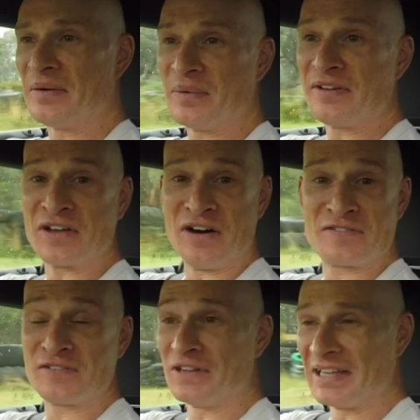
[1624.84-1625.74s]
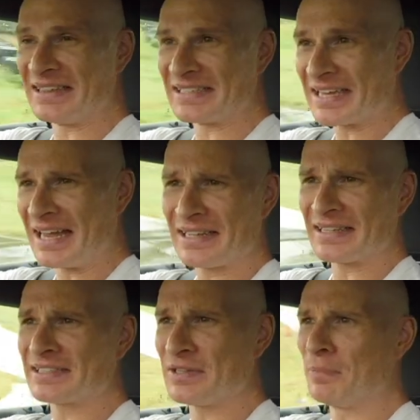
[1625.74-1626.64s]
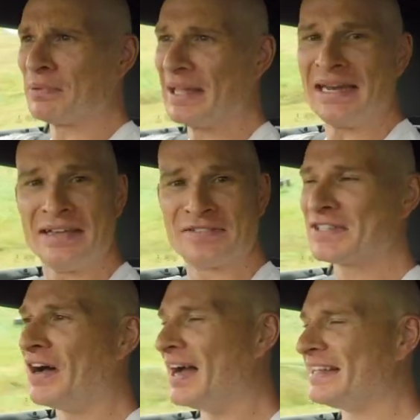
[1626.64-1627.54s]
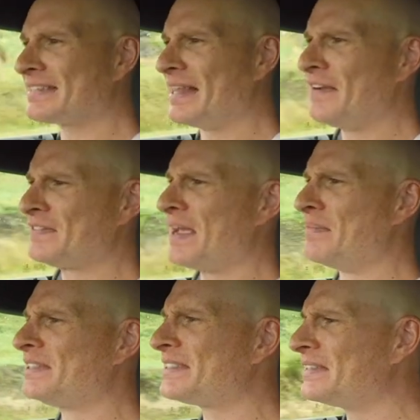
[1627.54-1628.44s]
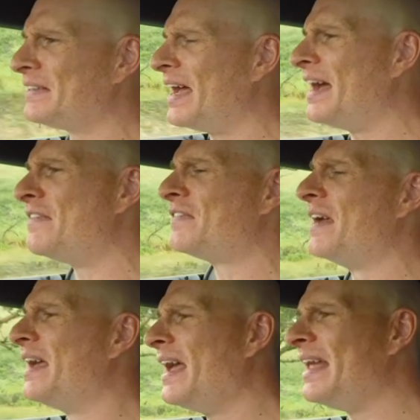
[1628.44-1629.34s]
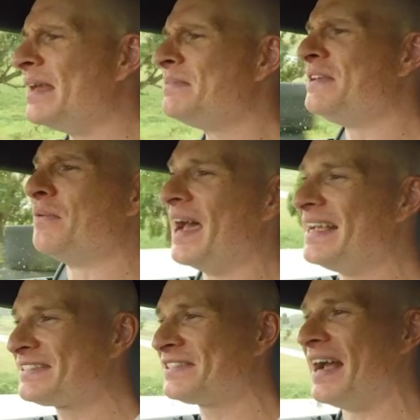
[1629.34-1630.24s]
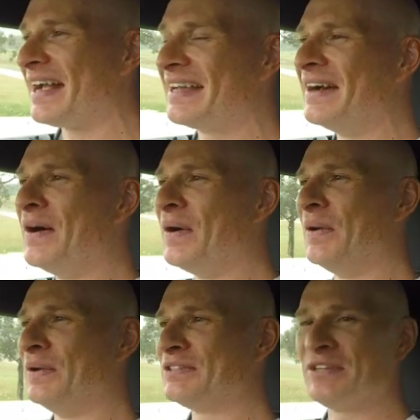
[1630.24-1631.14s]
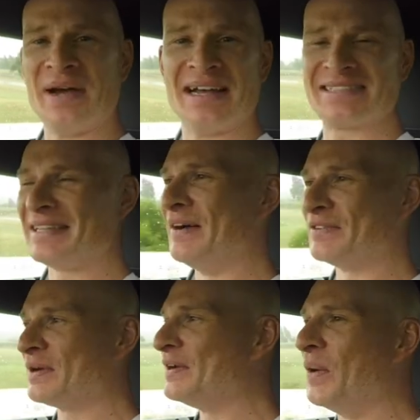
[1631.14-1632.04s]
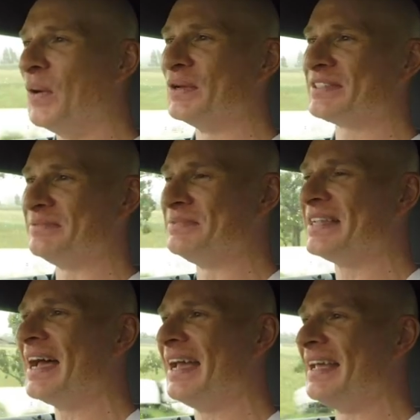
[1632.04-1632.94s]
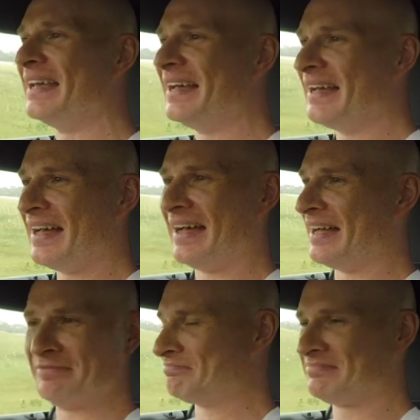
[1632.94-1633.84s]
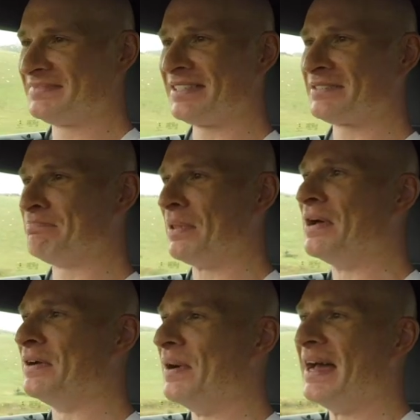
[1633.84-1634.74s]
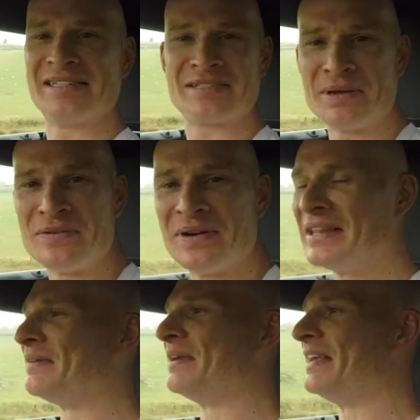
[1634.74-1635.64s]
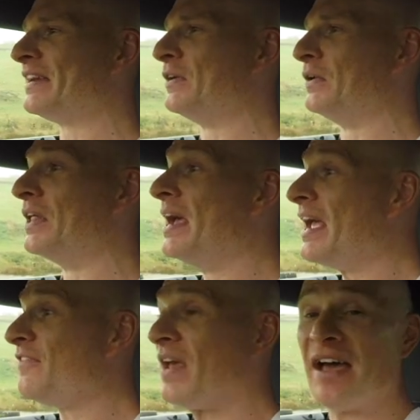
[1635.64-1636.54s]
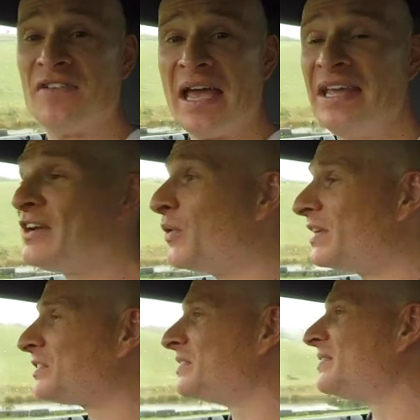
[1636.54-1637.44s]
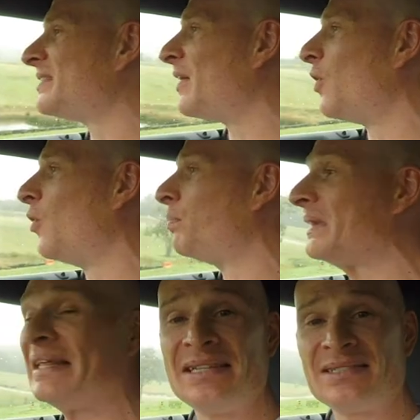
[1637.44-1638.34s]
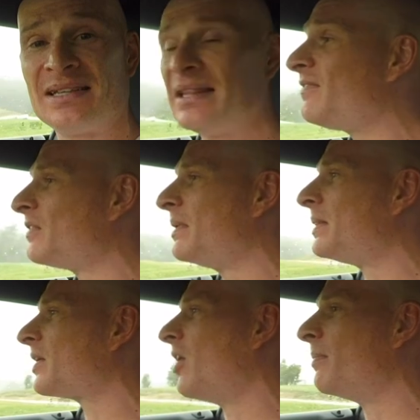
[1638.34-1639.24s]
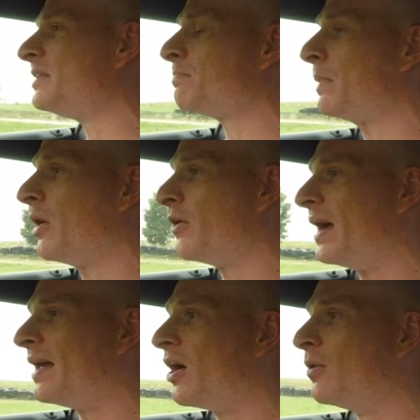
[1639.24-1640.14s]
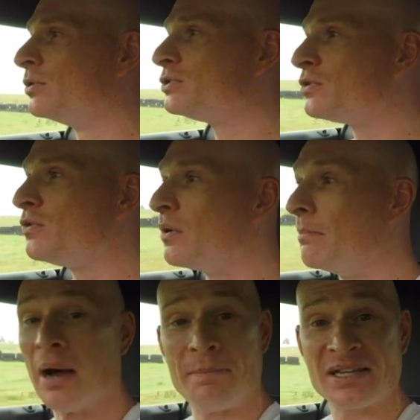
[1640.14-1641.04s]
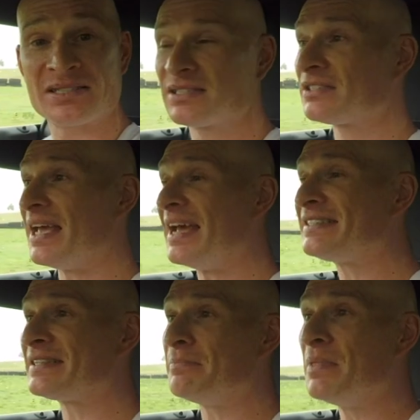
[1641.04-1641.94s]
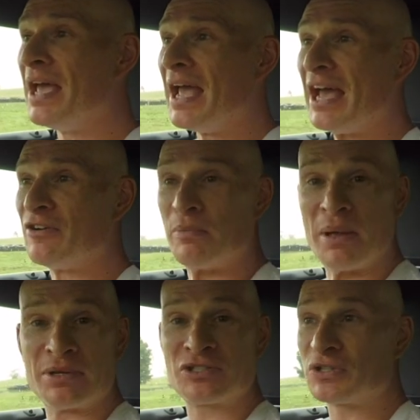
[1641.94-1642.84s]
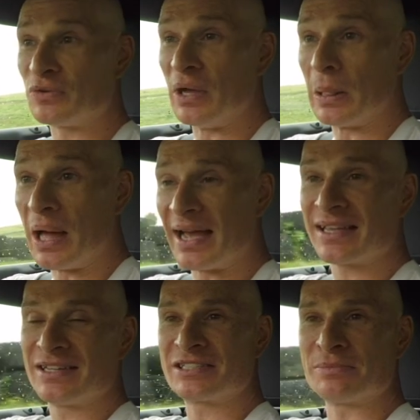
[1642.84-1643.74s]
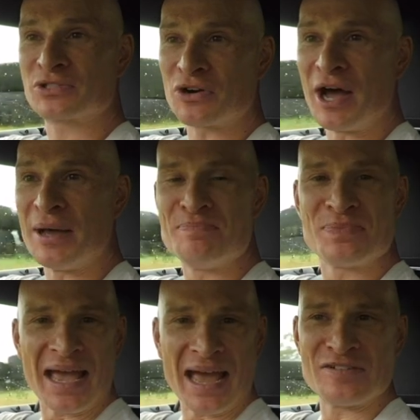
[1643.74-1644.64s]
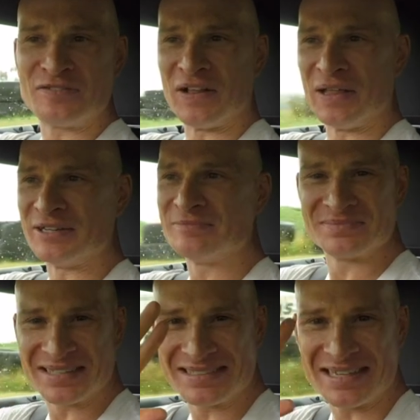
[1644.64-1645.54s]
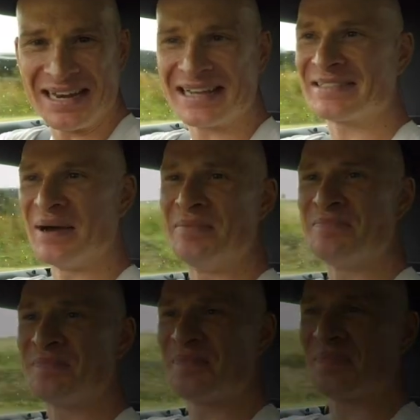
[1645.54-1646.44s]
We've got fuel in the tank. There's still plenty of tires left and we still have an empty racetrack all to ourselves. What an awesome day. Uh, just blown away. This has been really, really cool. If you have any questions at all, please leave them in the comments below and I will do my best to answer them. And remember to like, subscribe, and follow. See you next time.